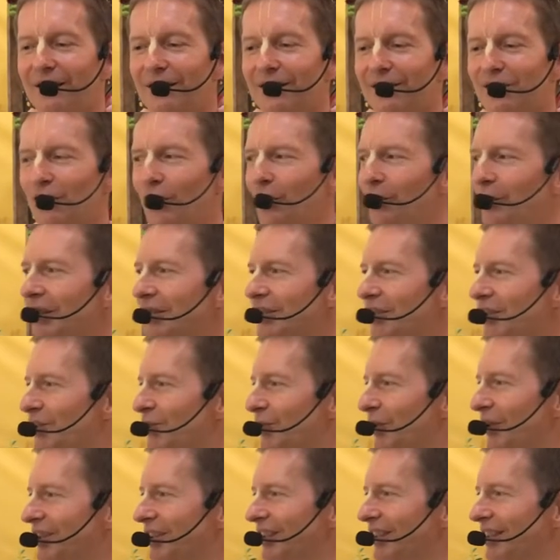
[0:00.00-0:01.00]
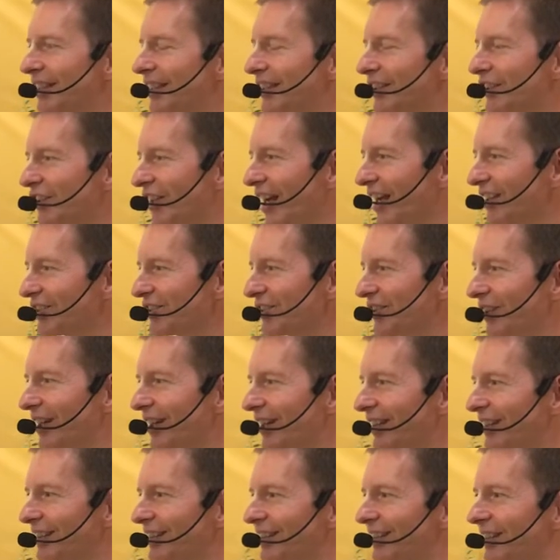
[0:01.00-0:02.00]
so much is written in Shastra
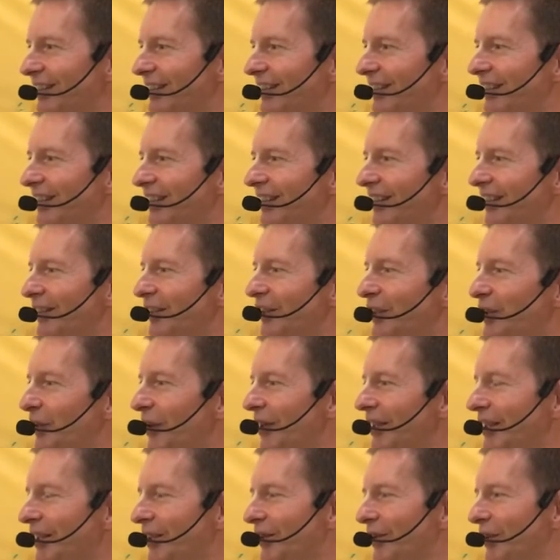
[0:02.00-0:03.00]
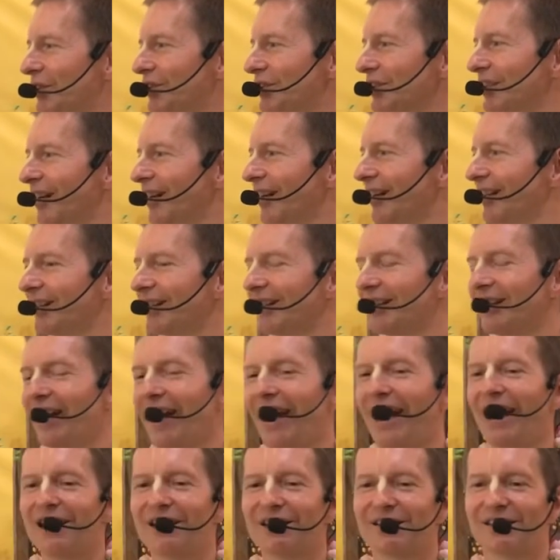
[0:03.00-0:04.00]
that when Krishna
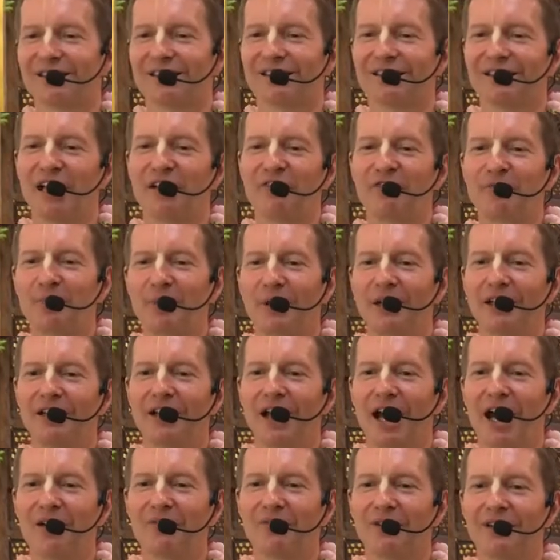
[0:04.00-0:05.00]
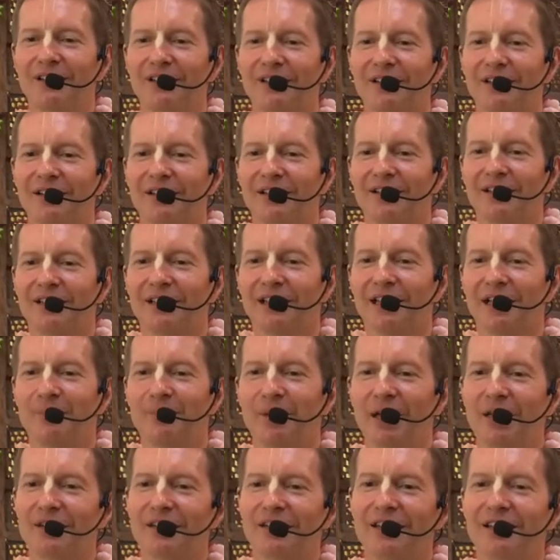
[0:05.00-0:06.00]
has left Vrindavan
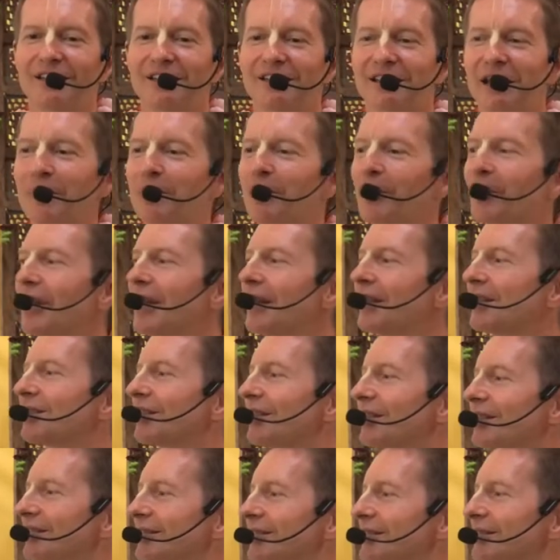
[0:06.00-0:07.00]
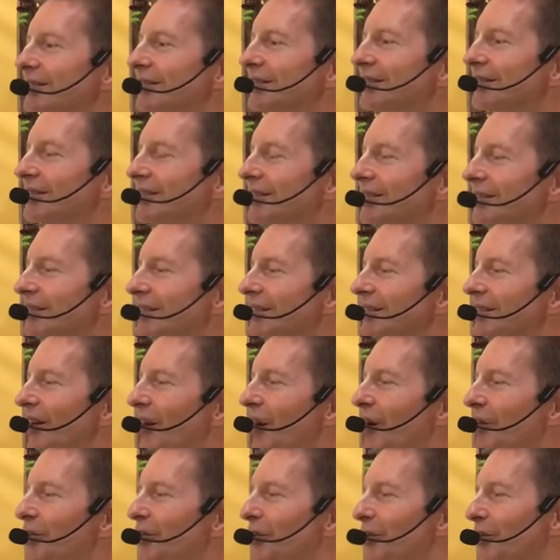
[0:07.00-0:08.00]
about the separation
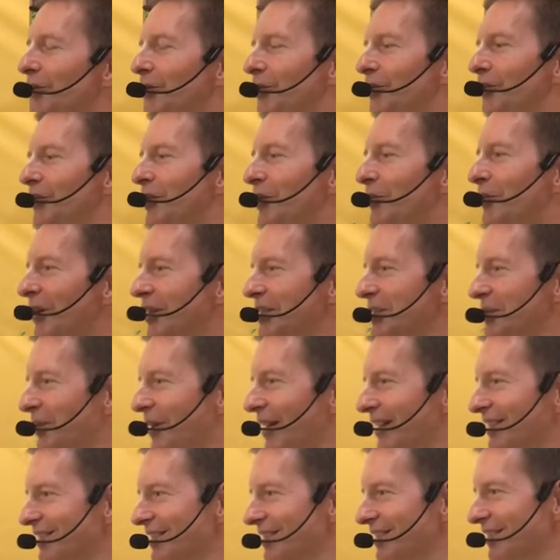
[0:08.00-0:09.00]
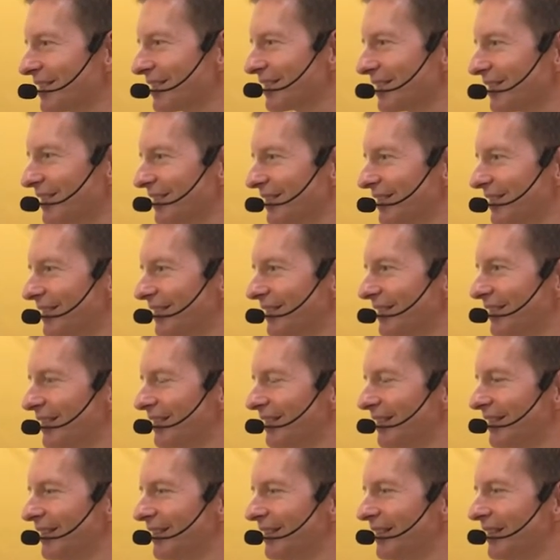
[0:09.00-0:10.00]
of all the Brajavasis.
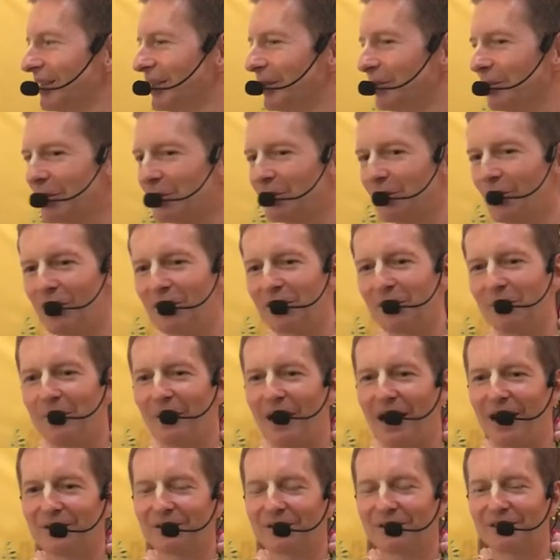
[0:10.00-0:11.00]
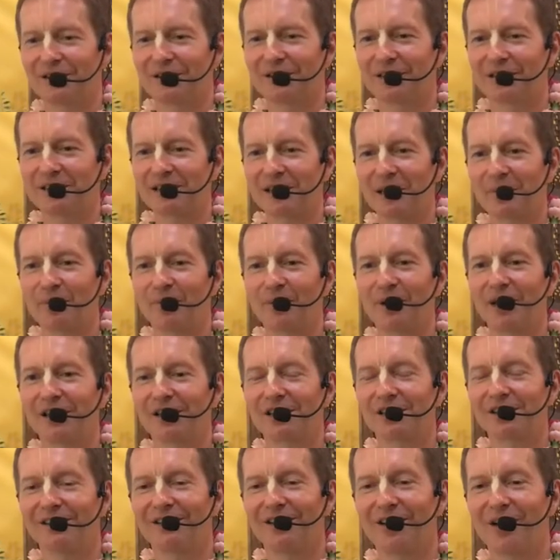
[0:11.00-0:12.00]
But what about the
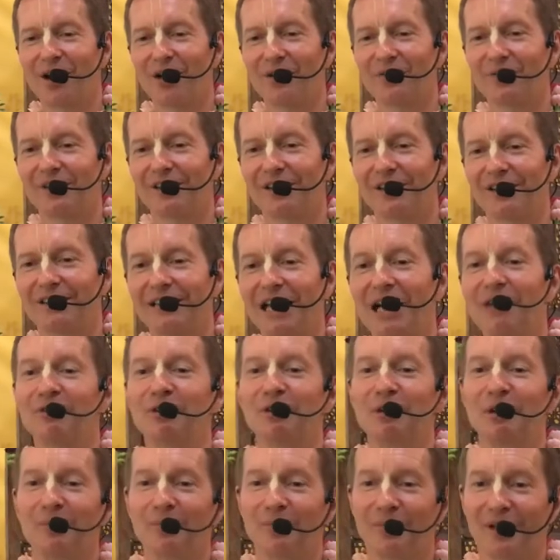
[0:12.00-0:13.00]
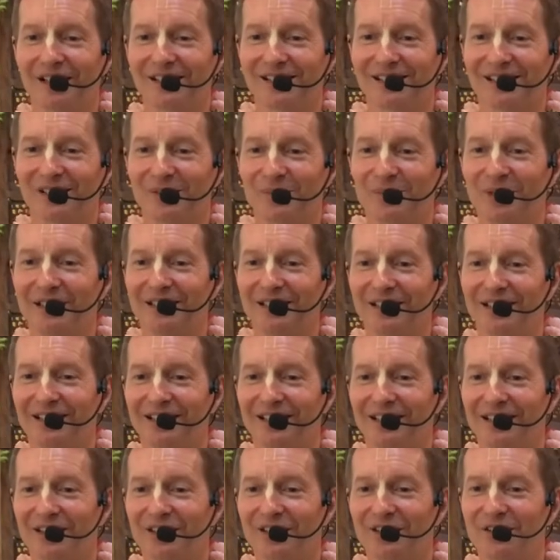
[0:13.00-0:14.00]
separation of the Navadvipasis when
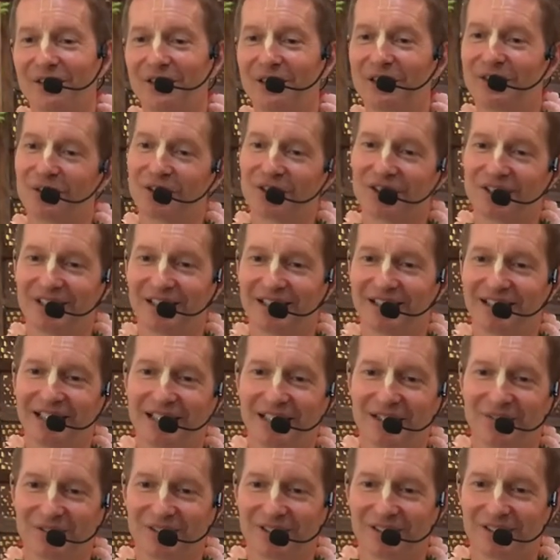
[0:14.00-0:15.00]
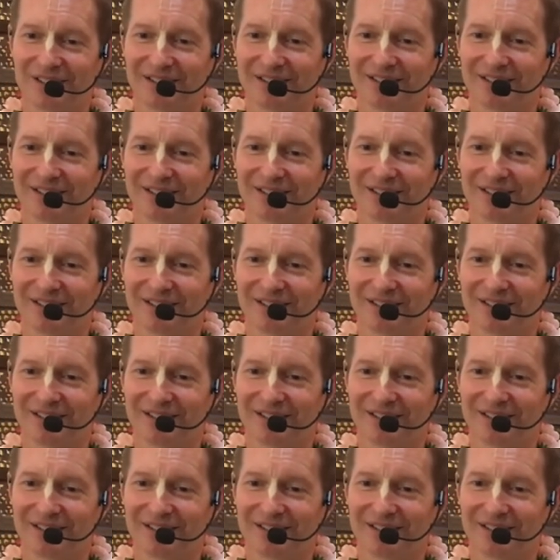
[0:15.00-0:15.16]
Sri Krishna leaves?